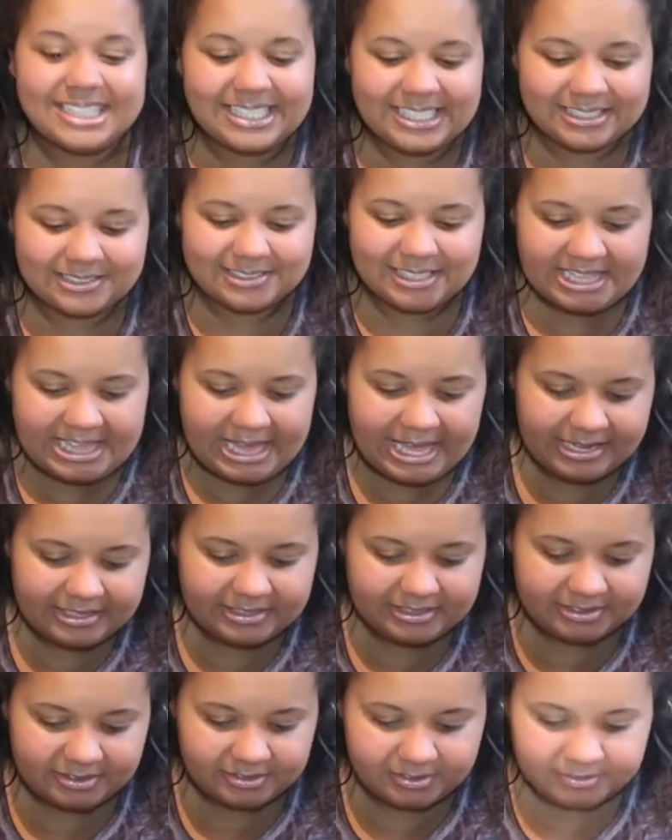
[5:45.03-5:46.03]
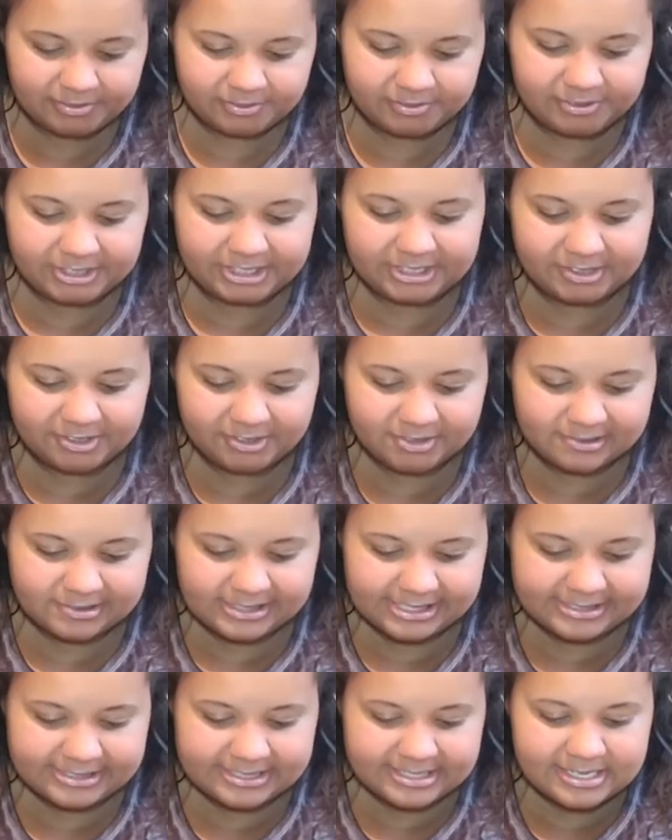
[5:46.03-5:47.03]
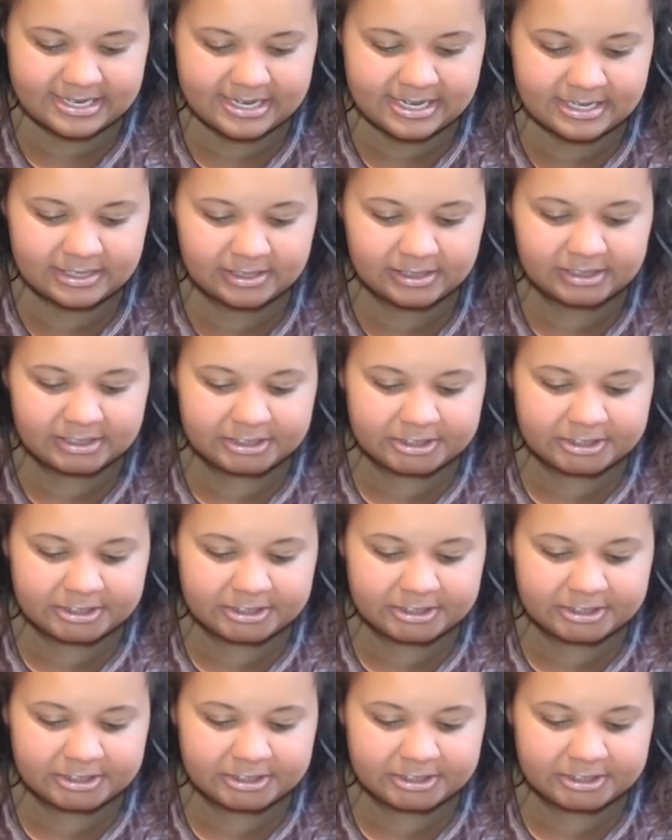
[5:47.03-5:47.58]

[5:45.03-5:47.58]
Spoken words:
things like that is a really cool idea.